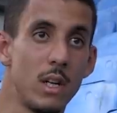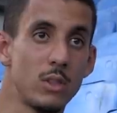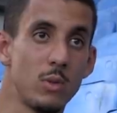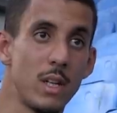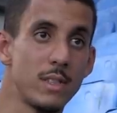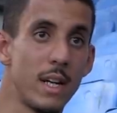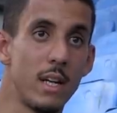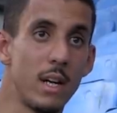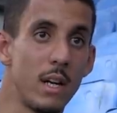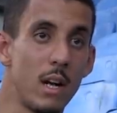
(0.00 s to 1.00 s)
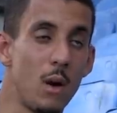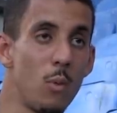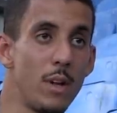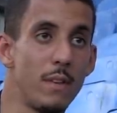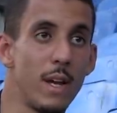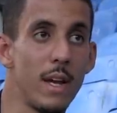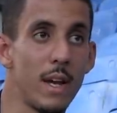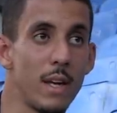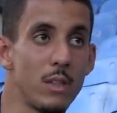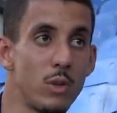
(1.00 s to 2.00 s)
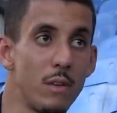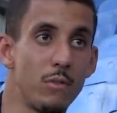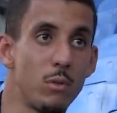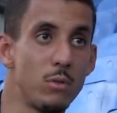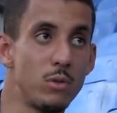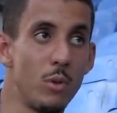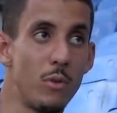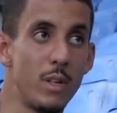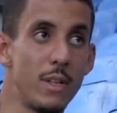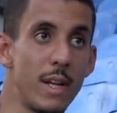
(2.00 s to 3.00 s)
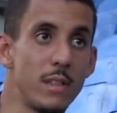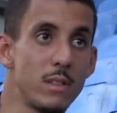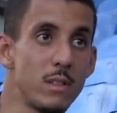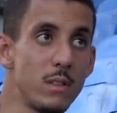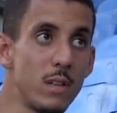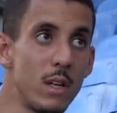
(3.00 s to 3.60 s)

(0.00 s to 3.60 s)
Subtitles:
soon as I went there and I trained for 2-3 days,